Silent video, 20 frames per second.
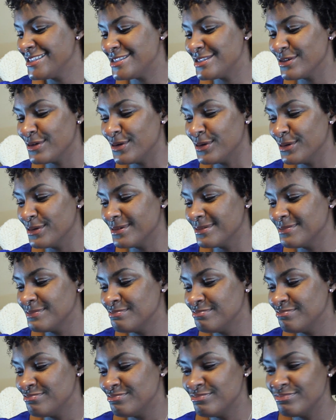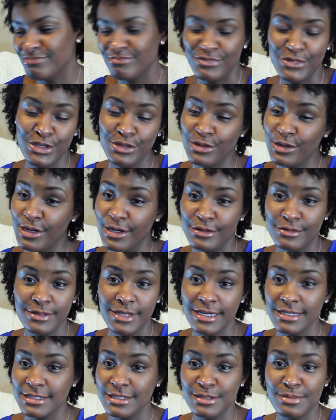So you know, I don't
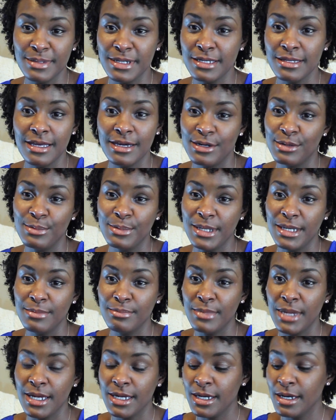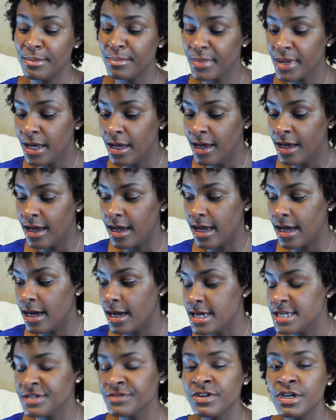like to spend a lot on makeup.
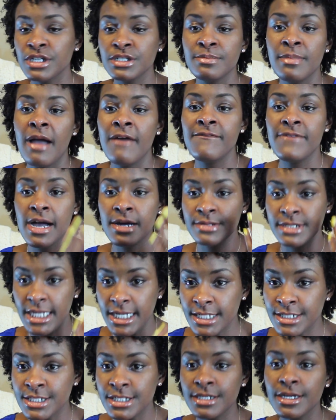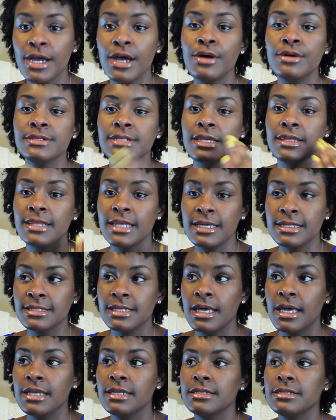As far as my foundation goes and
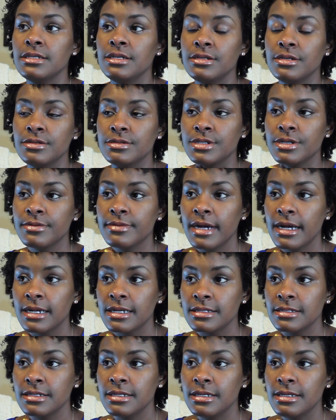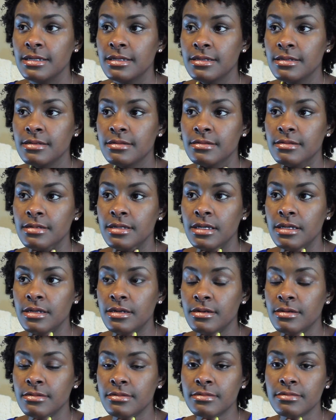things that, you know, directly, you
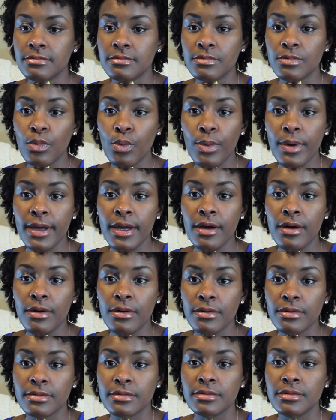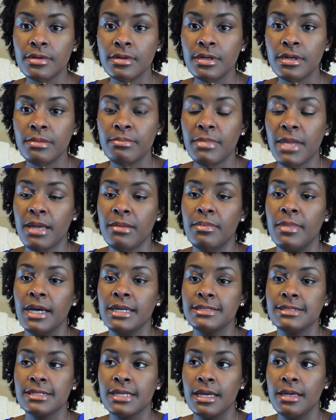know, will make
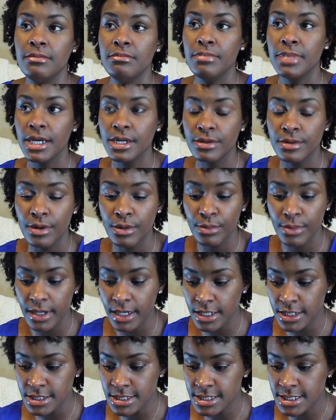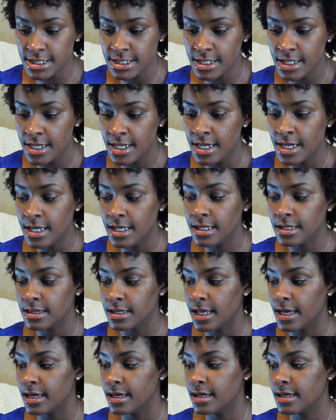my skin better or worse,
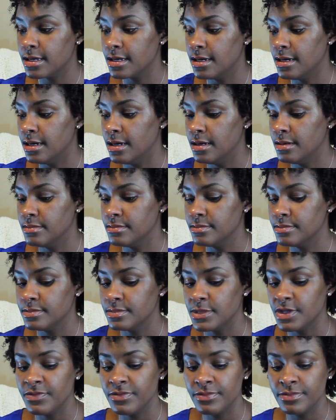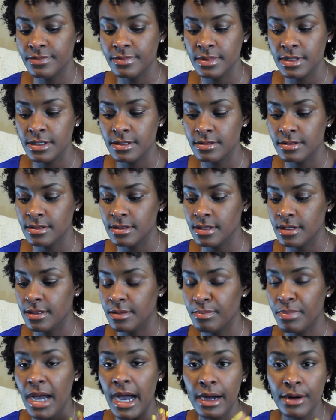like the
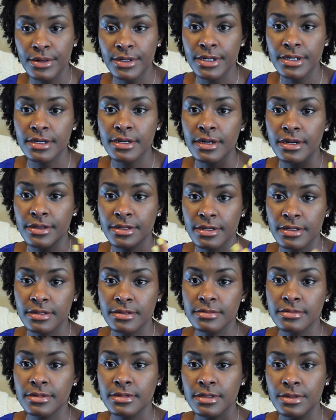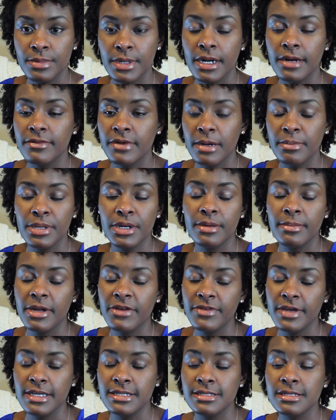powder or the whatever I put on
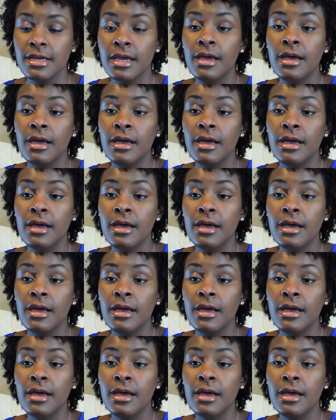my face,